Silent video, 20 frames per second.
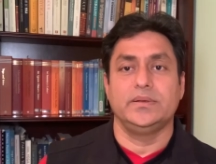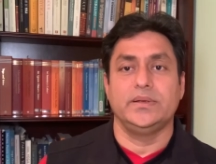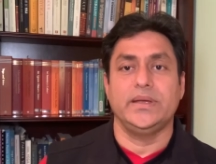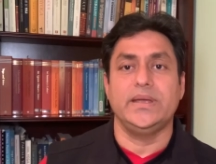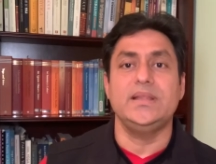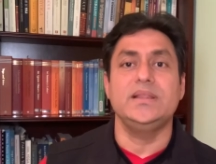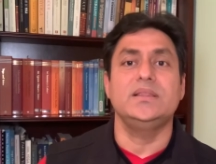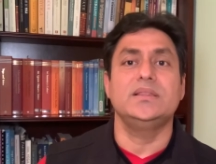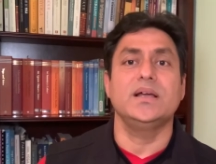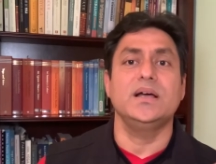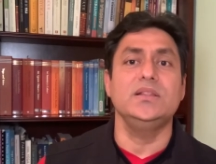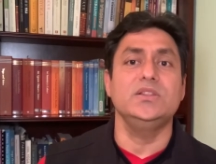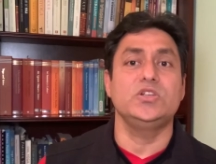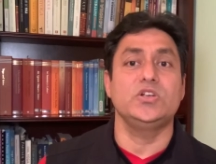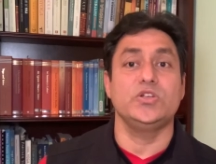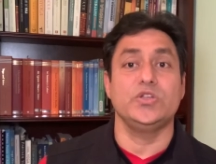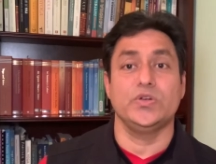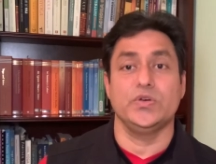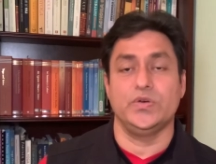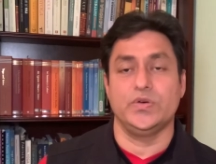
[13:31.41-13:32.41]
In
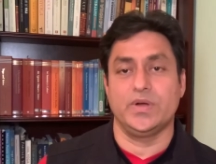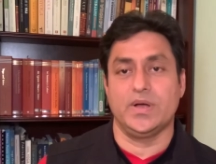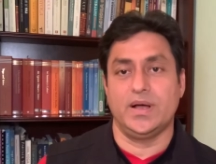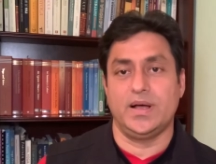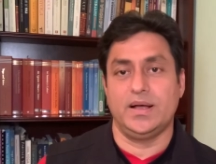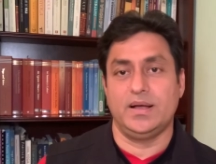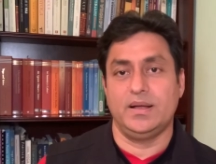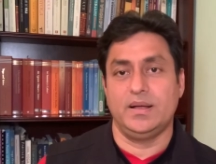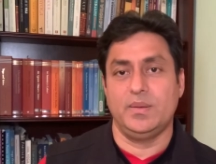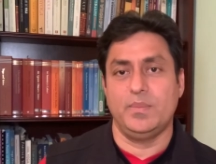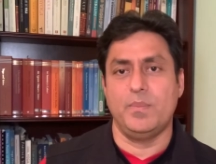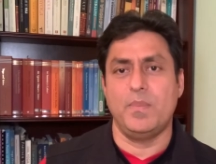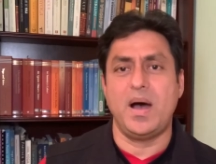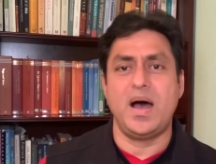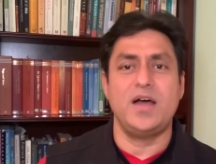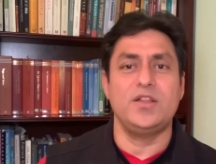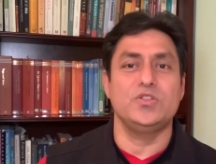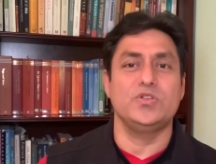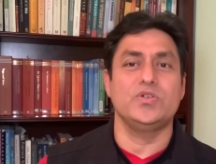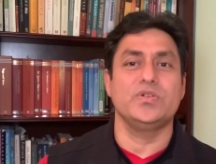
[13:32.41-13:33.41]
Tantra Yoga,
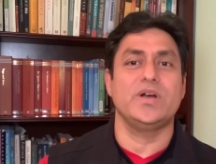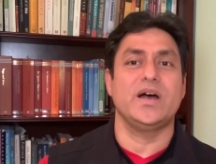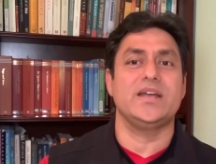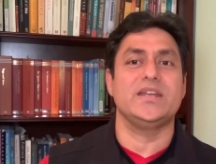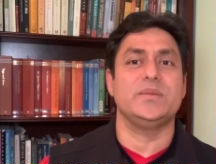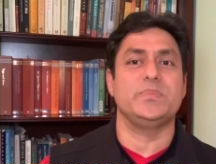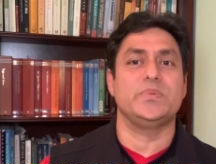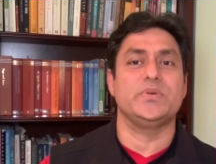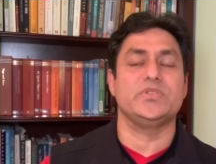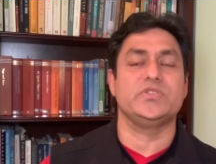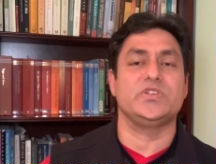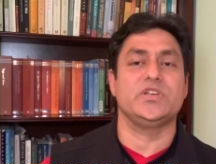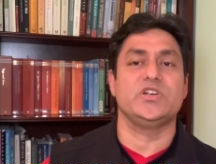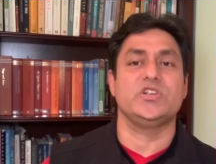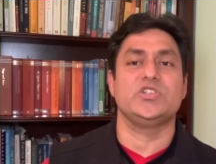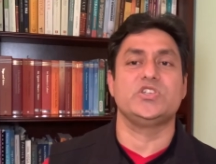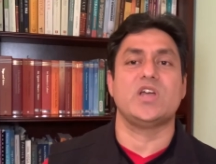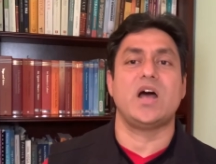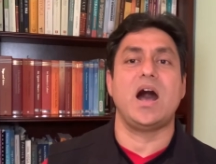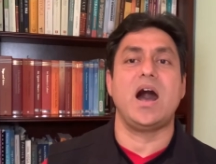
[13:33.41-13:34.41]
Ma Durga
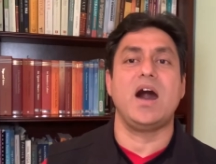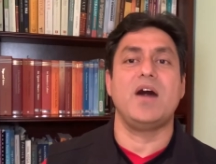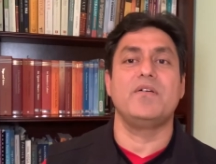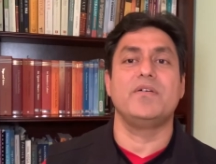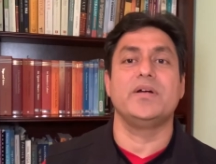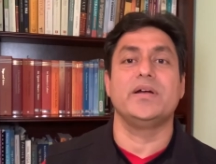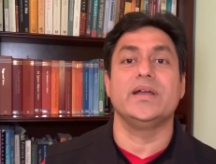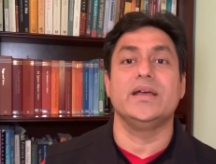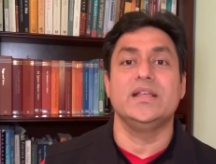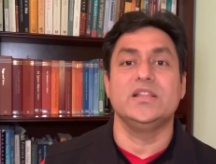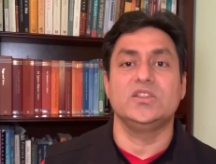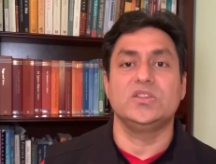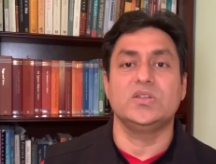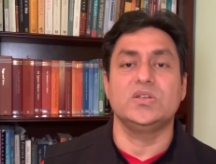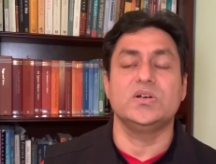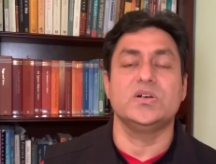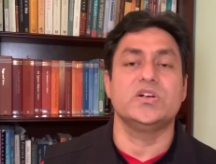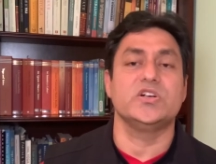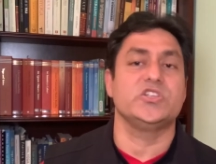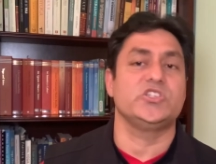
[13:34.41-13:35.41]
represents our
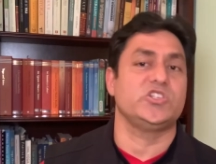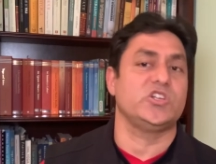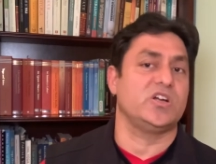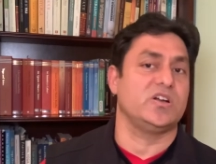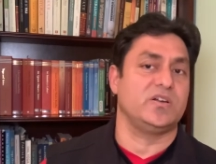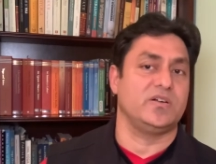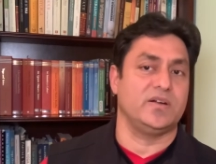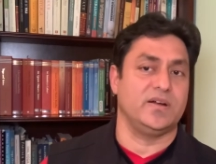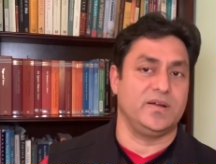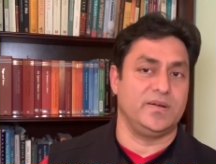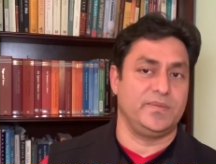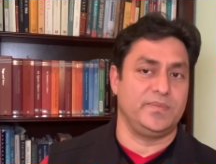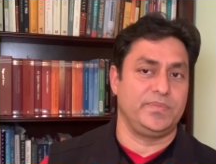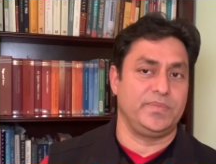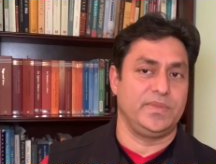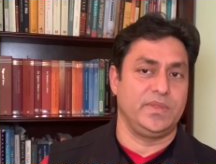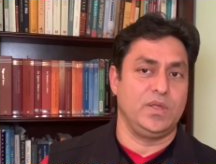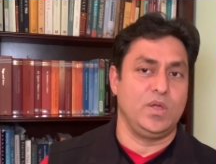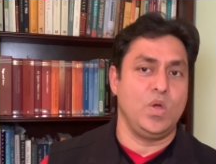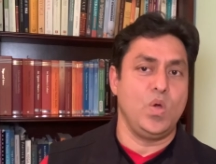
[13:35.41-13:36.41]
third chakra,
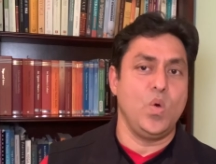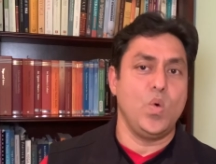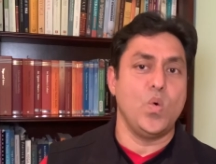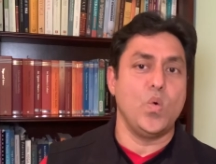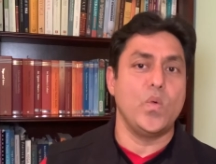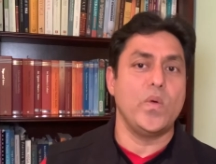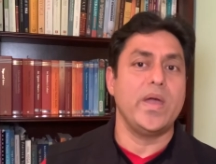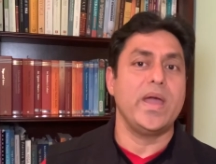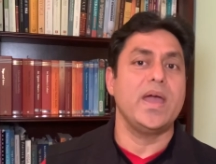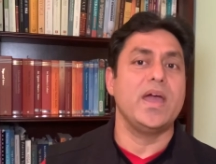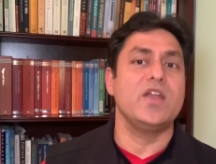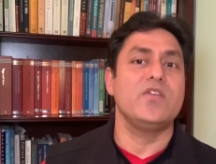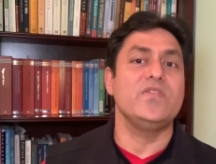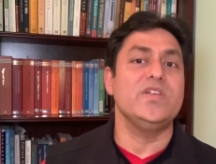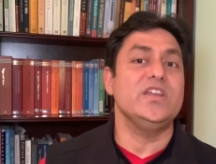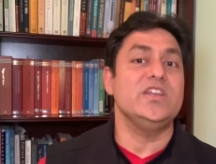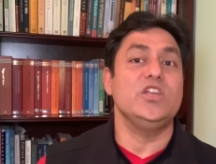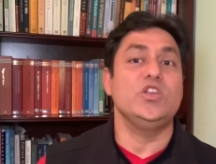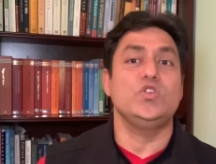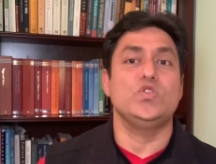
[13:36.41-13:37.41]
where we
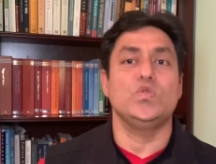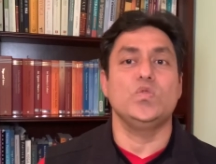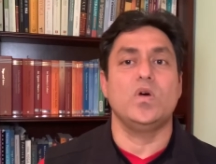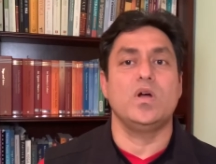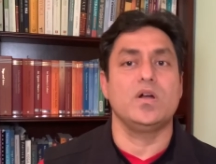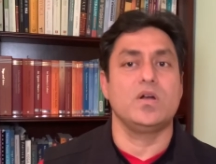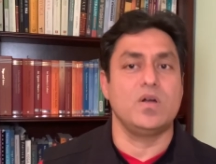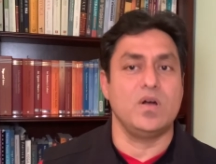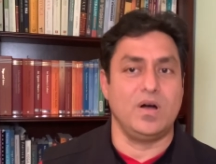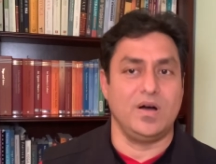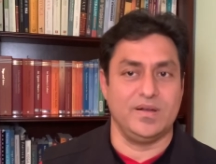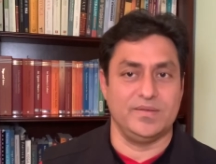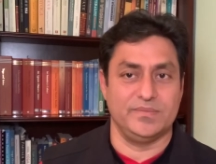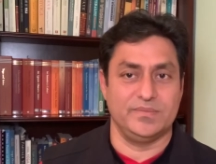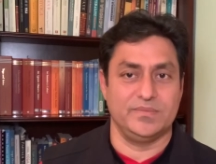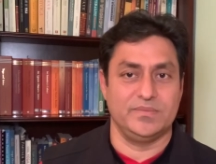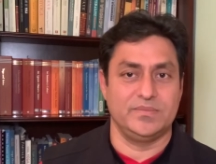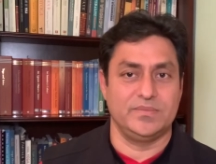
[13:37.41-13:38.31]
need to work on.